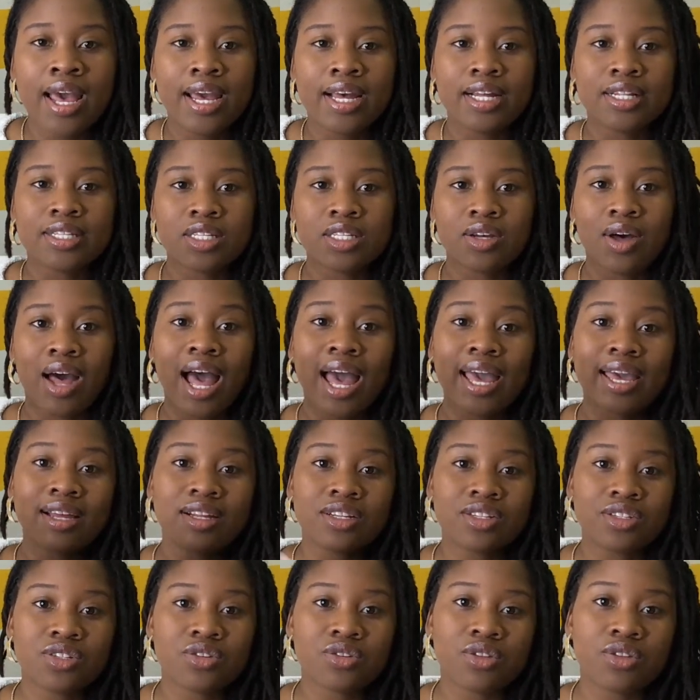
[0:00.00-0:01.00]
And so I
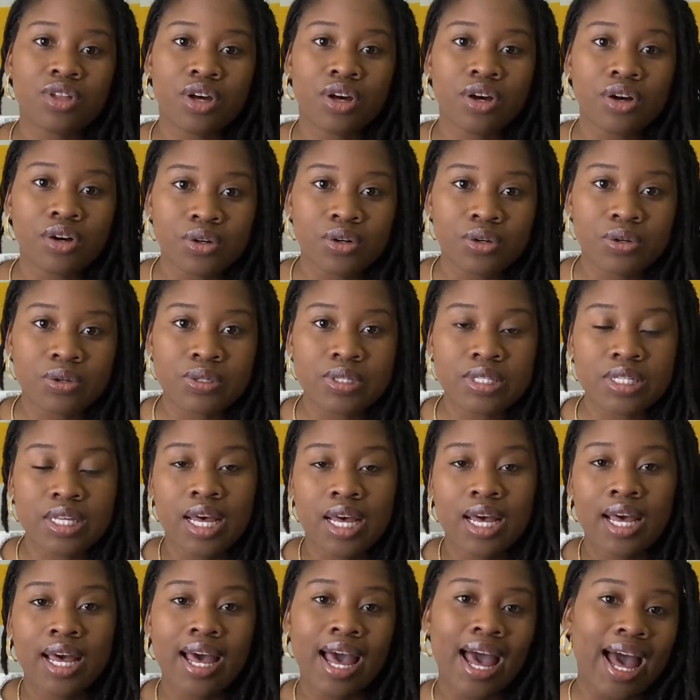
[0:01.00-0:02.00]
can do those
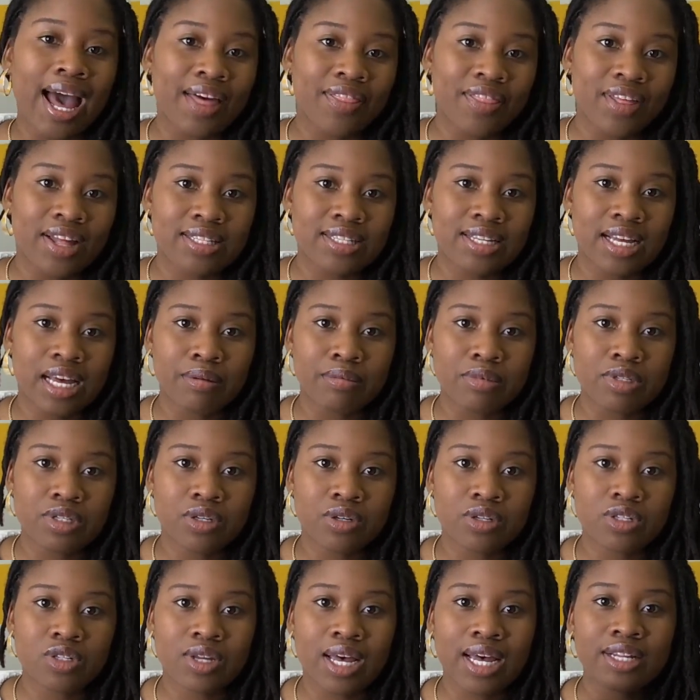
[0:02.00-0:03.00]
at that time
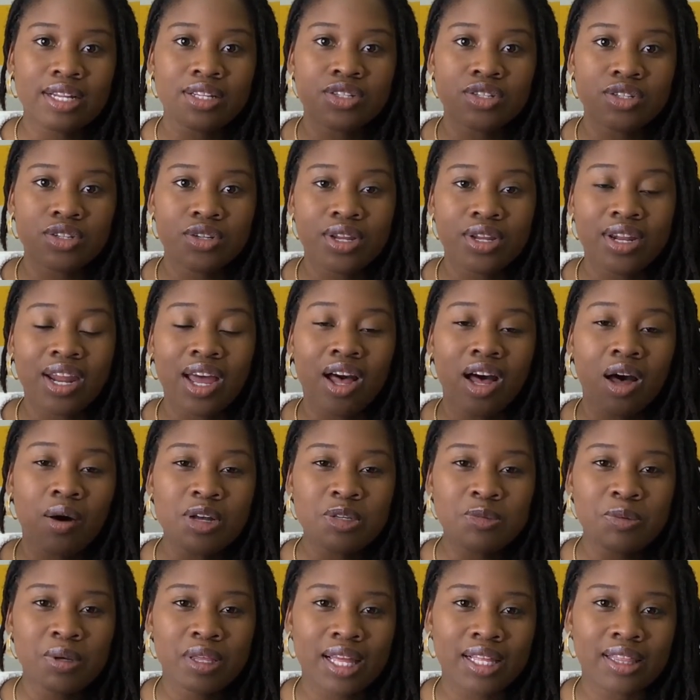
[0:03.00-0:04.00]
too. So I do, and I
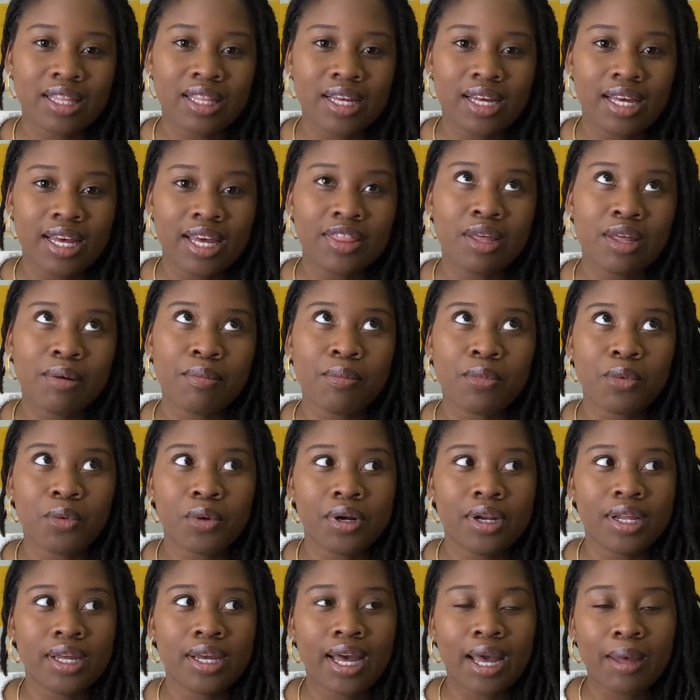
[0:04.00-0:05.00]
always pick like in the
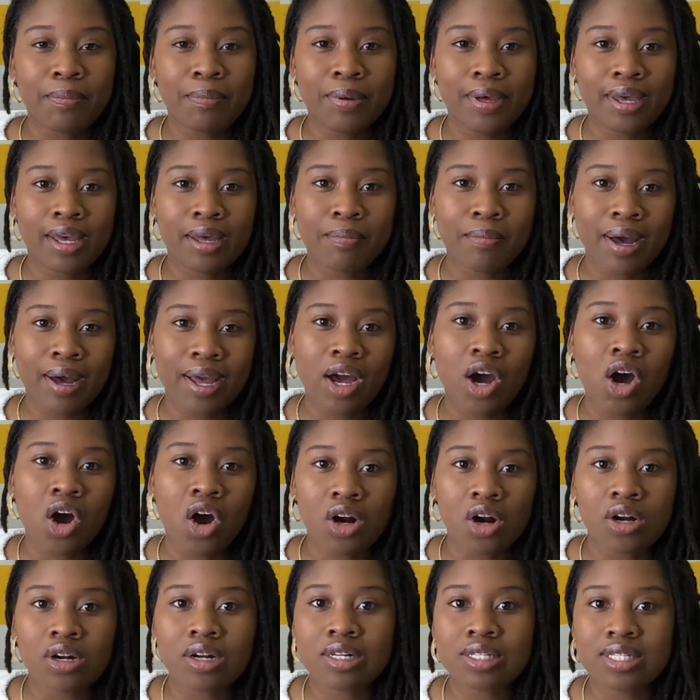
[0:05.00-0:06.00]
morning, I pick my
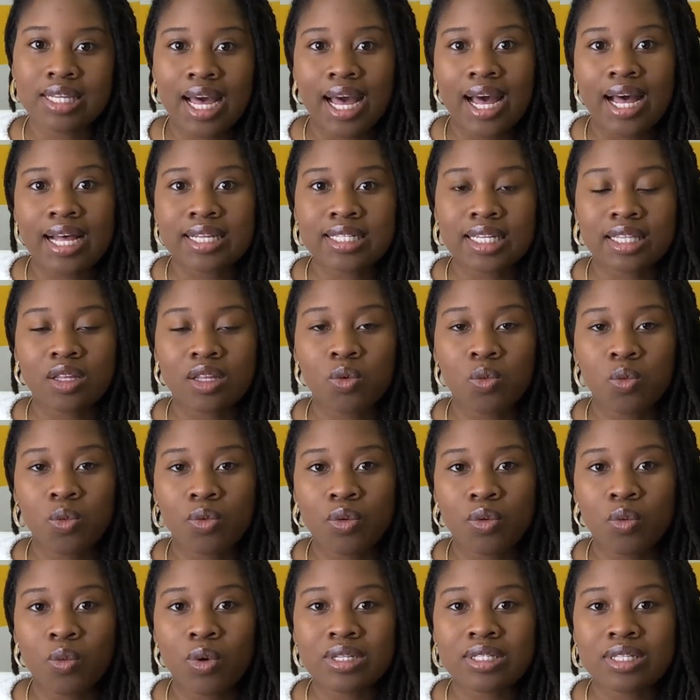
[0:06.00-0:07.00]
harder tasks, like the
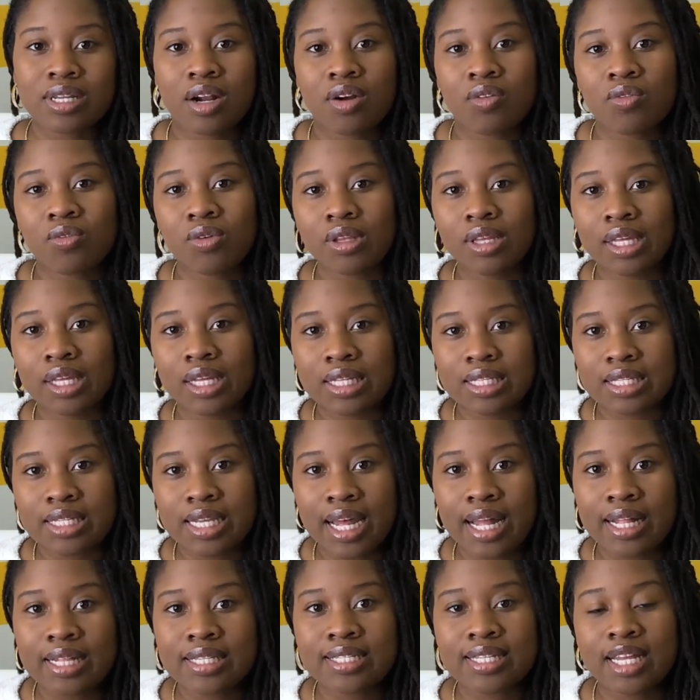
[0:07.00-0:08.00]
ones that are really
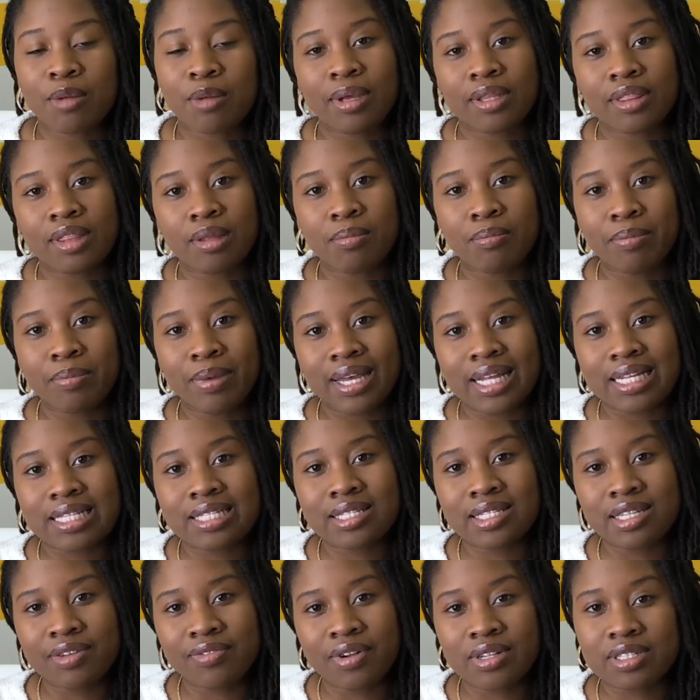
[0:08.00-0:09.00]
intense, that'll make the
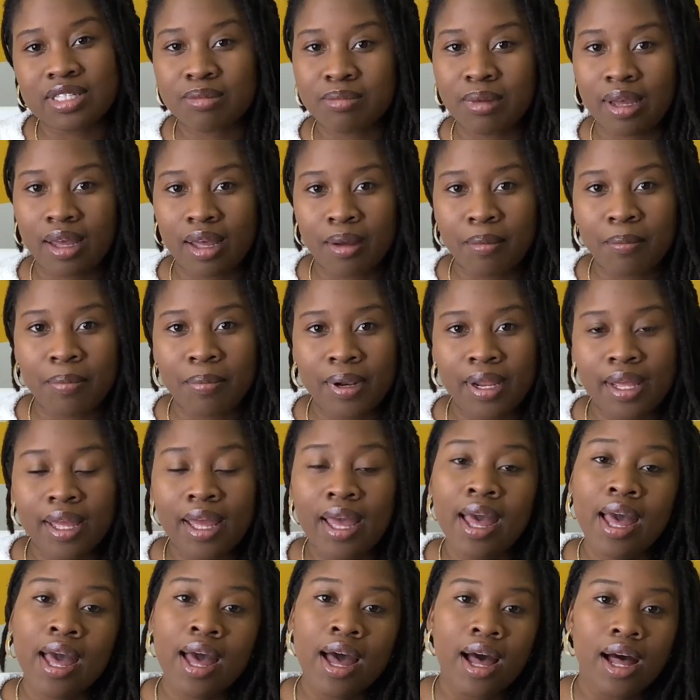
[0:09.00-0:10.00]
biggest difference in my
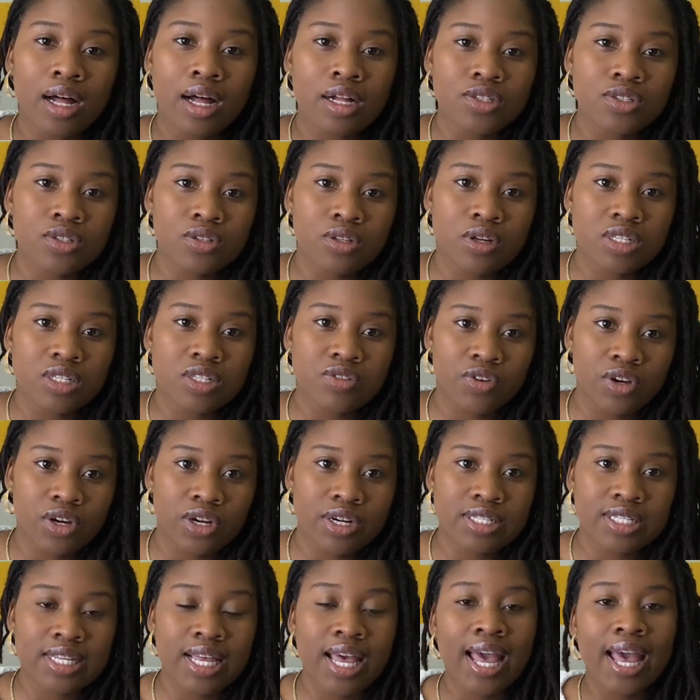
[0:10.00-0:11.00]
company. I'll do those
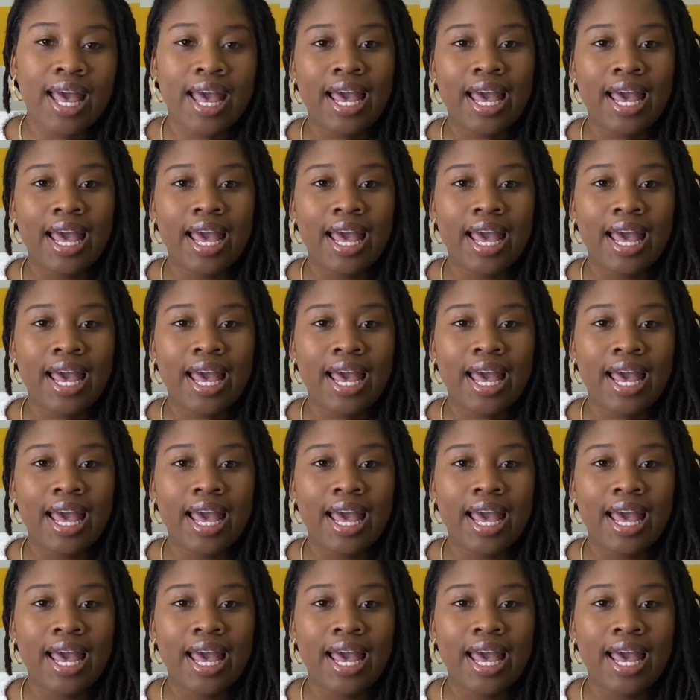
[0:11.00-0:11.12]
first.